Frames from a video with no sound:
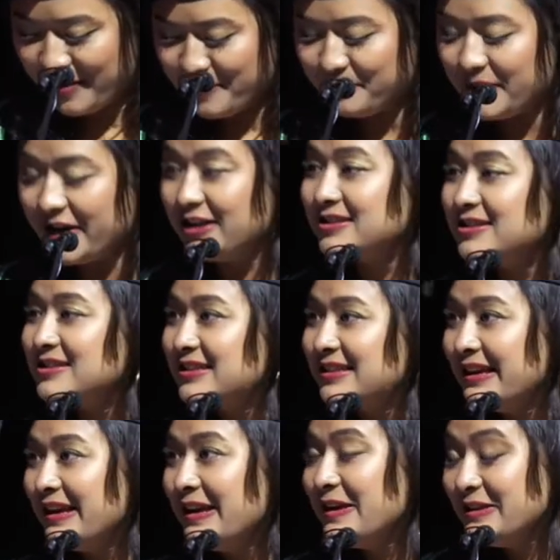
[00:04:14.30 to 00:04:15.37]
But
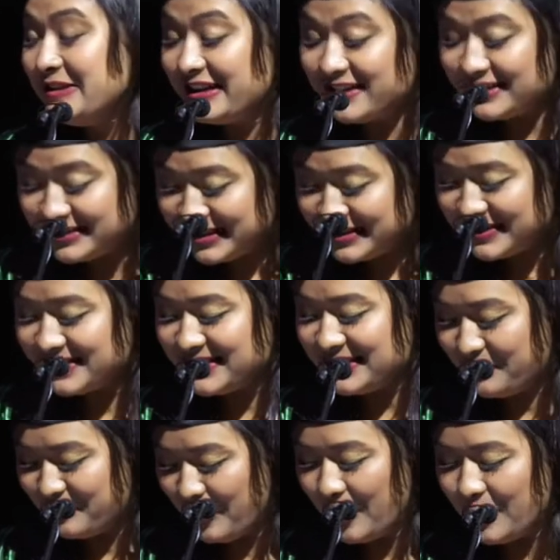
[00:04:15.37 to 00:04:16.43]
the continuous
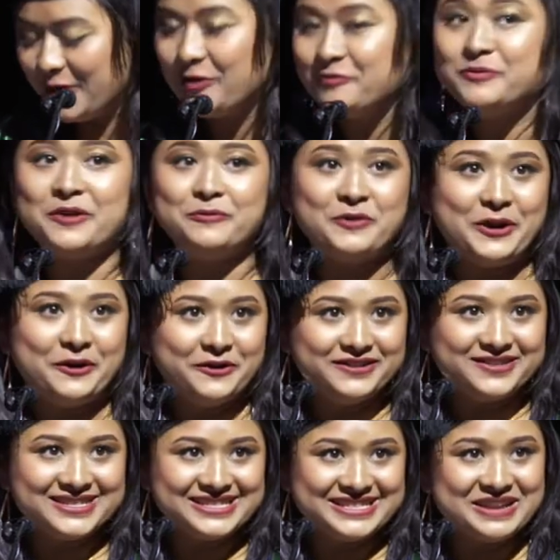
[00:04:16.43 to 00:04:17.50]
support of my
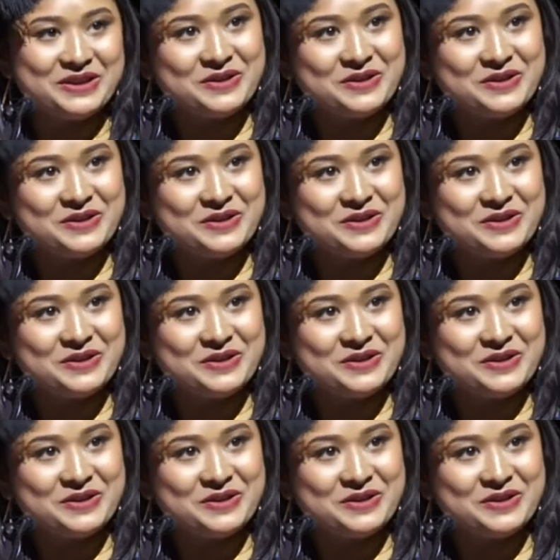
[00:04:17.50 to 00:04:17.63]
parents,